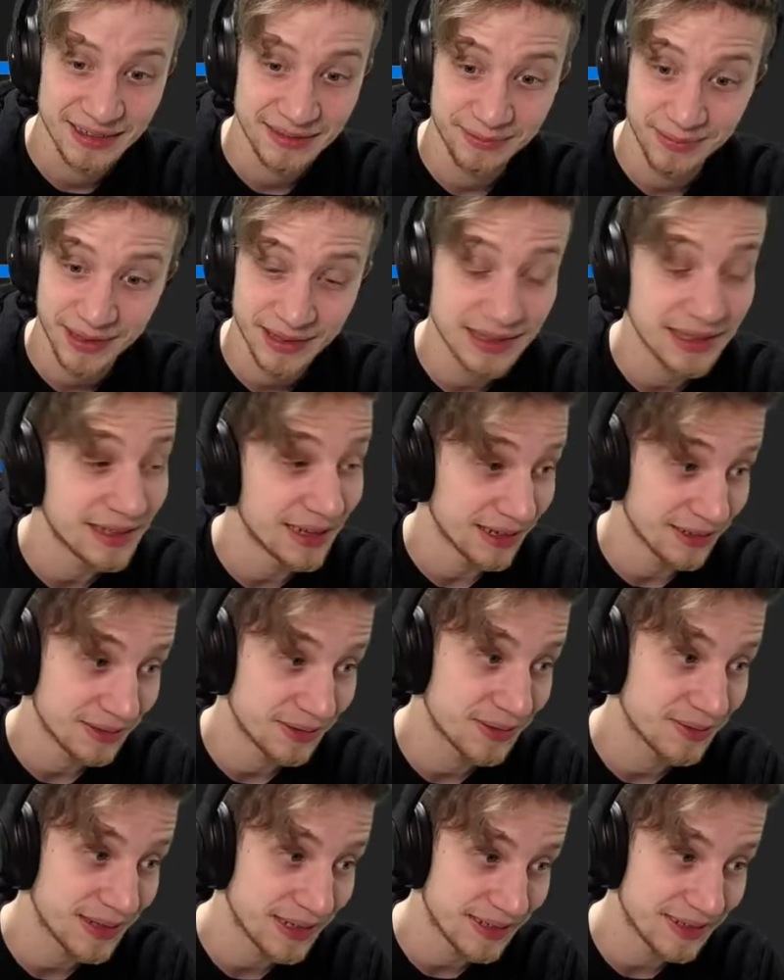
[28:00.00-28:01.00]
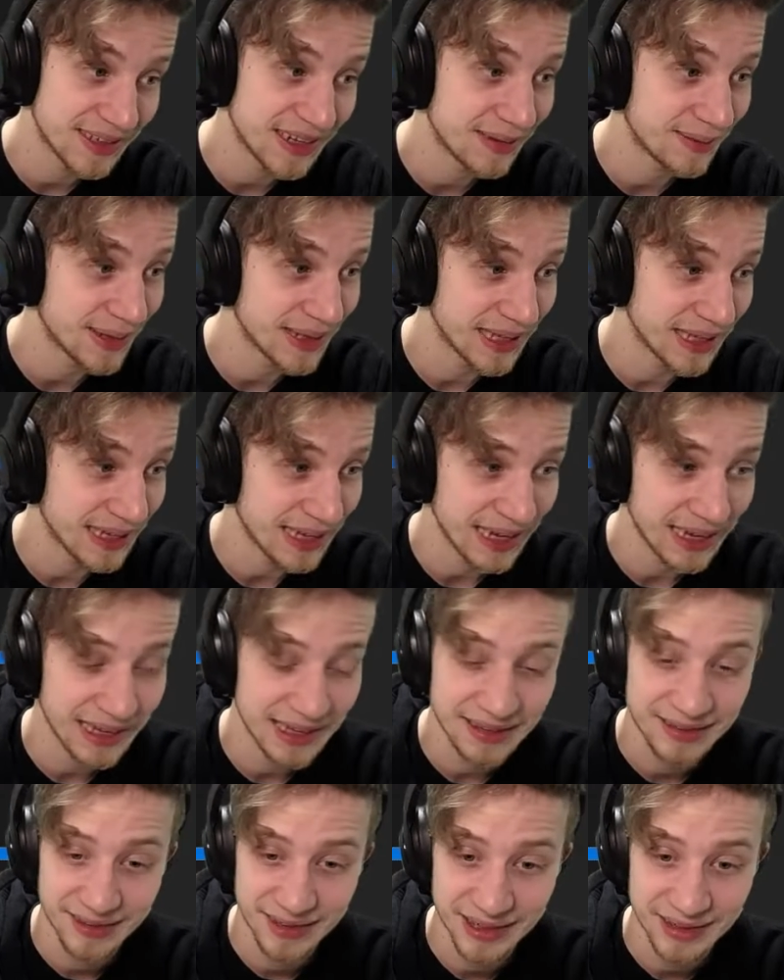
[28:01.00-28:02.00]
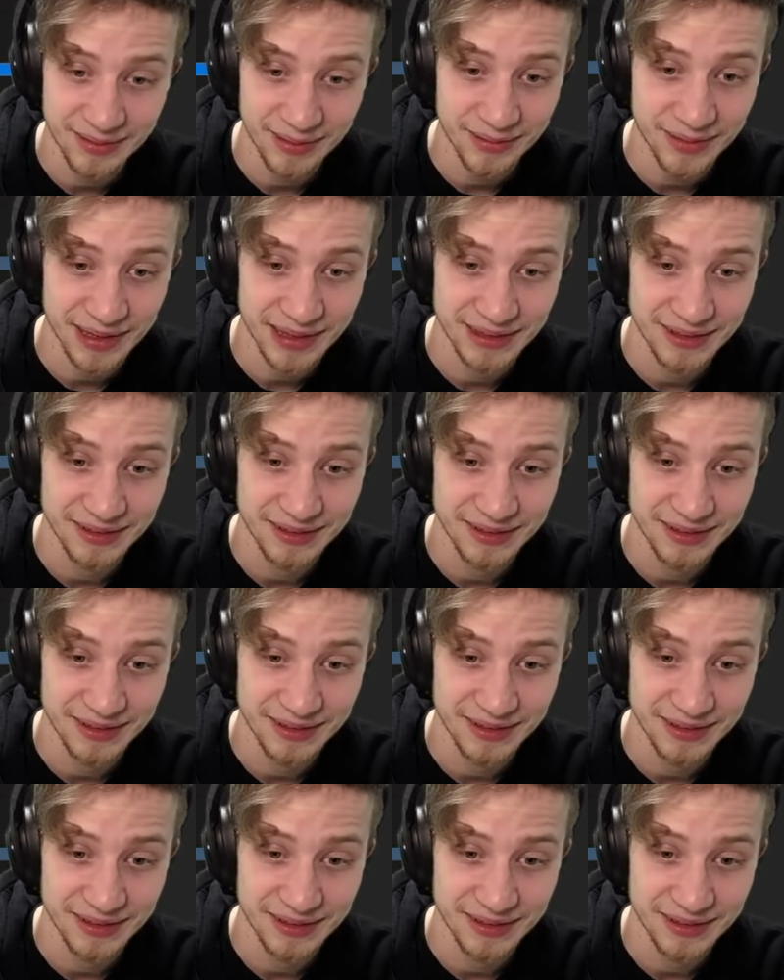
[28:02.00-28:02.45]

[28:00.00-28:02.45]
But it does look very cinematic, I can agree with that.